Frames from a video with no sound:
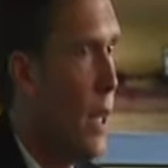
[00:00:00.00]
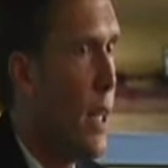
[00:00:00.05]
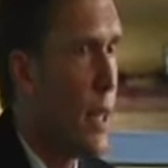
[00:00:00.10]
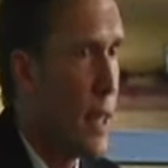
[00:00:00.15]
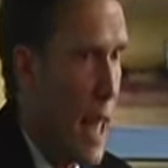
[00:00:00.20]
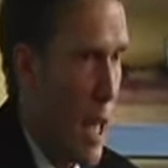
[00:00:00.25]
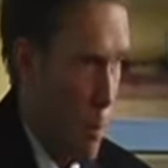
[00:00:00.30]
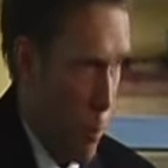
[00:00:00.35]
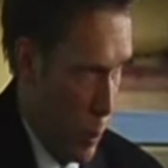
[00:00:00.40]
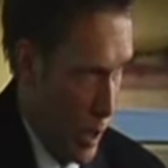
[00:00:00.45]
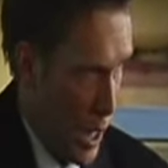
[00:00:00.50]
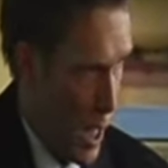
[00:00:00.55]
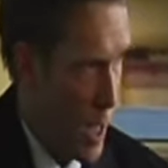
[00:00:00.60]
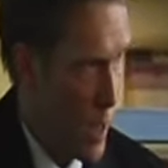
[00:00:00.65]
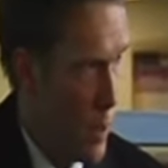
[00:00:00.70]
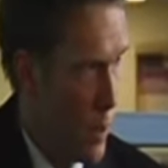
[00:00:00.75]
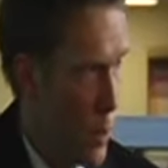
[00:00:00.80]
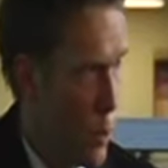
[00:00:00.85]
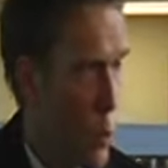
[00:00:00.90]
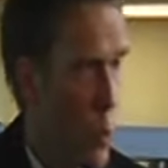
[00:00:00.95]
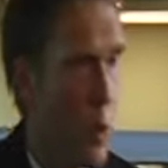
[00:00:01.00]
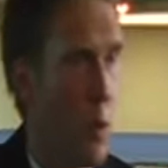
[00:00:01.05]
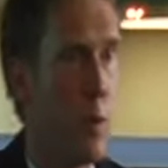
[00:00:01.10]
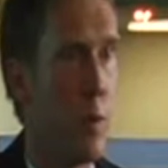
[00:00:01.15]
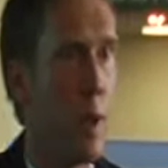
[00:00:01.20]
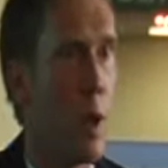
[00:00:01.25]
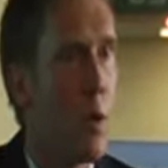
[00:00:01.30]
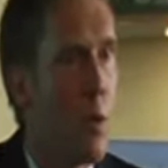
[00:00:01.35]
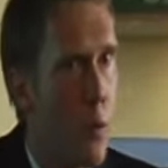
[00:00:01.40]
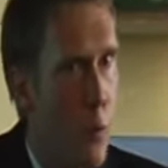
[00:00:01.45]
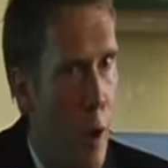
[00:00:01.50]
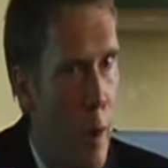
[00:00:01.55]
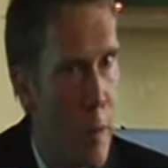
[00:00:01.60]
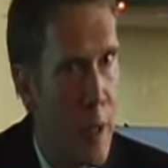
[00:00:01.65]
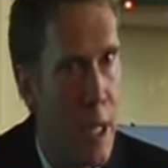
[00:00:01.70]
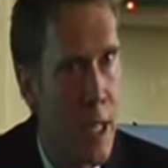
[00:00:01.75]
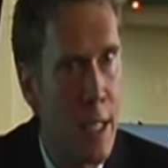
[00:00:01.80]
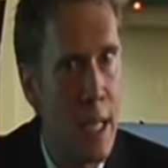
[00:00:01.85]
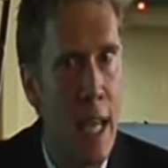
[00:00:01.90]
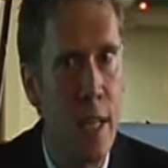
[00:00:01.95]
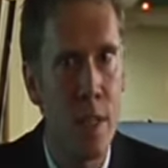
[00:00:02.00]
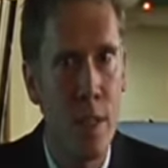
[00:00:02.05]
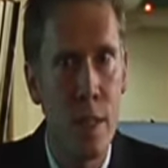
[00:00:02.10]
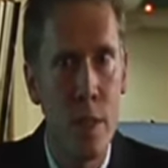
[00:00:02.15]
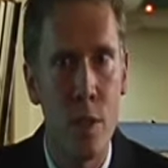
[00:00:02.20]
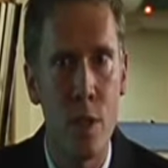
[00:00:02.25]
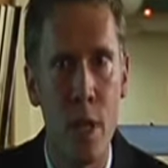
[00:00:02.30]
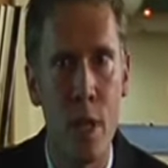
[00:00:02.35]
that blood will flow from the intestines